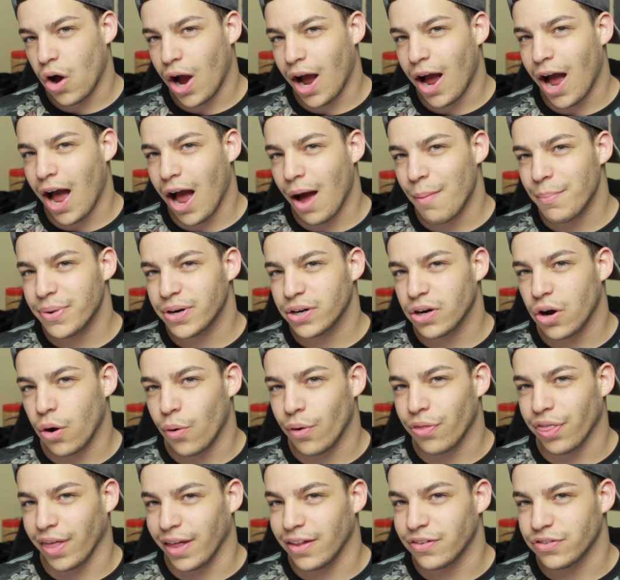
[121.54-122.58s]
I'm gonna go
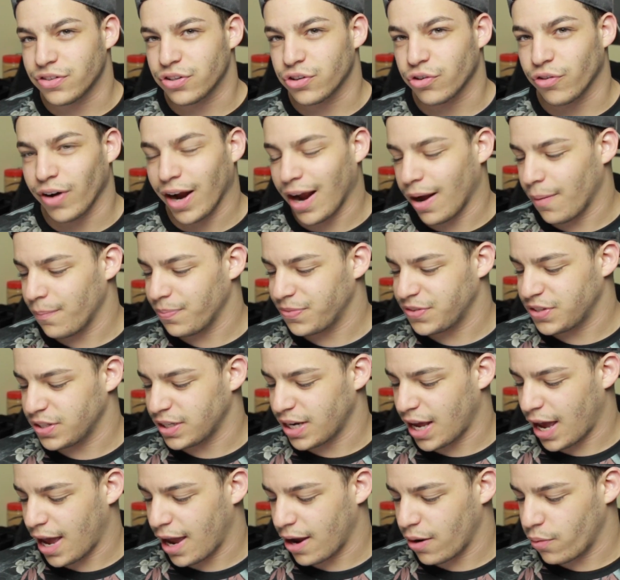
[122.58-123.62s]
with Instagram
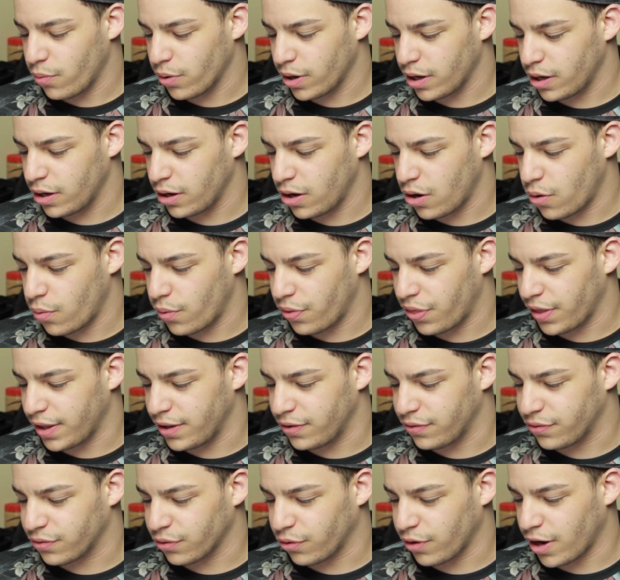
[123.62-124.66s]
today. We're gonna go with
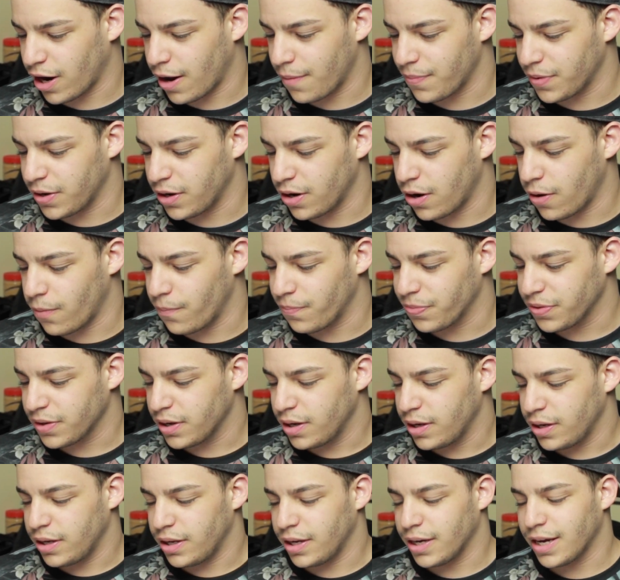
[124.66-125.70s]
Instagram. You know,
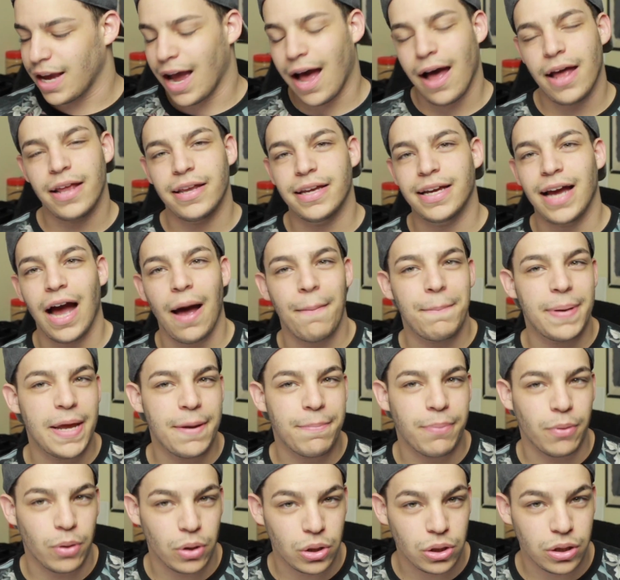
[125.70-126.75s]
you got
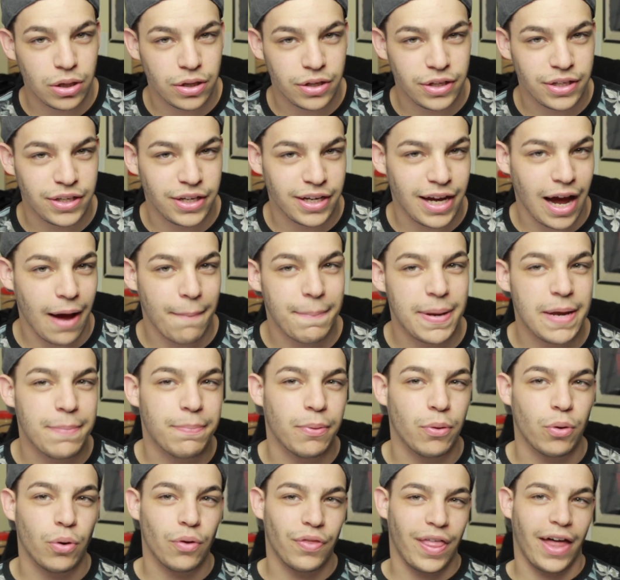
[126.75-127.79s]
people
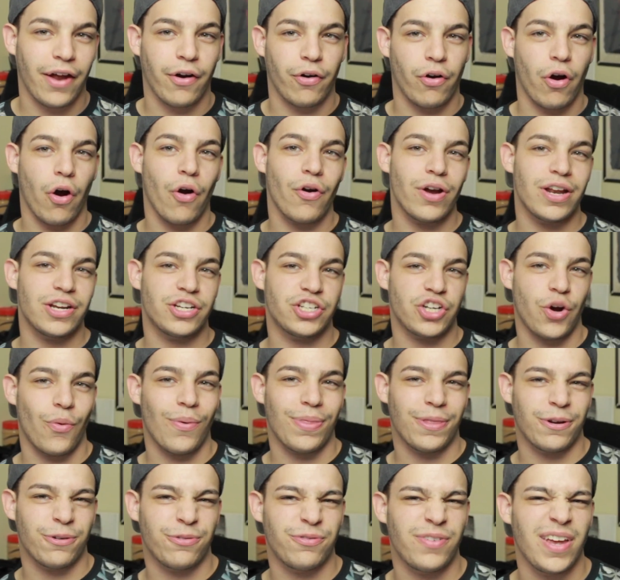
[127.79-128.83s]
that are already
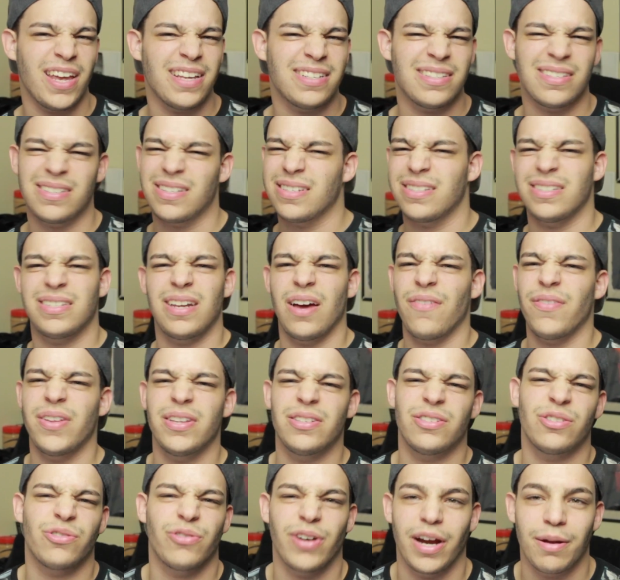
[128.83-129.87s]
showing their faces and stuff.
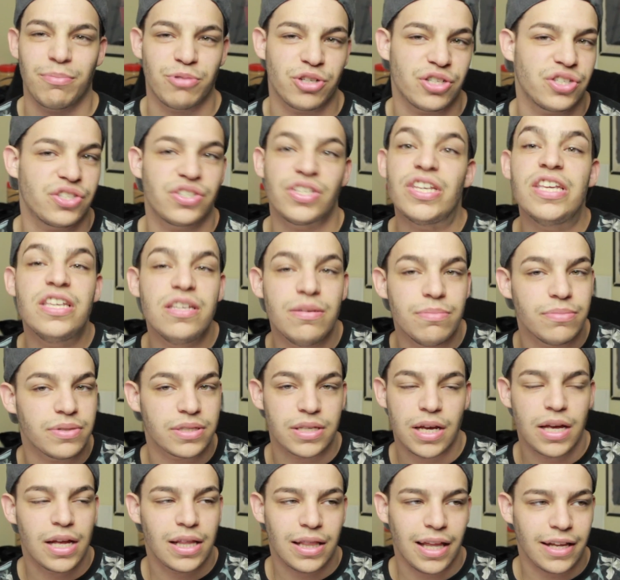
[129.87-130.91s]
Instagram just seems
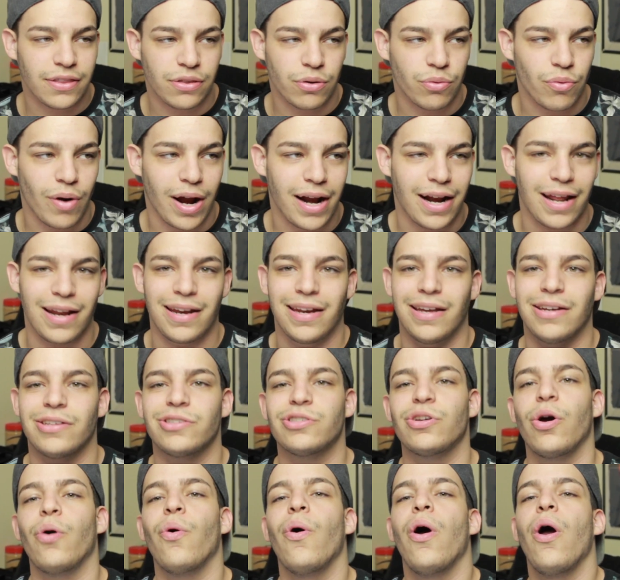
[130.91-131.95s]
like the right idea.
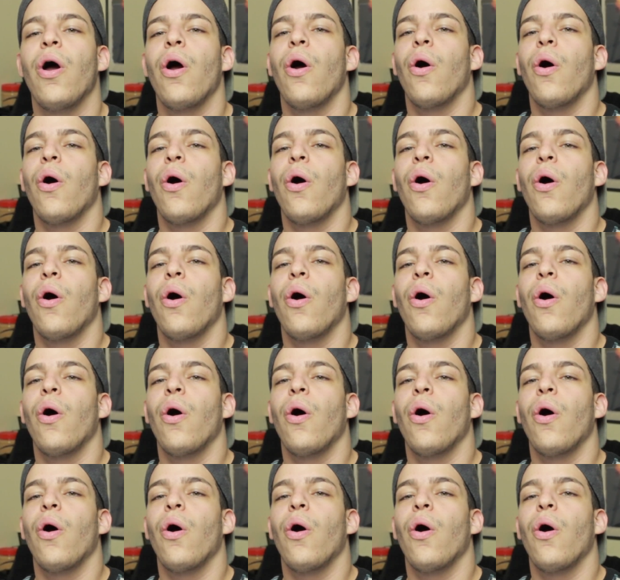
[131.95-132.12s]
So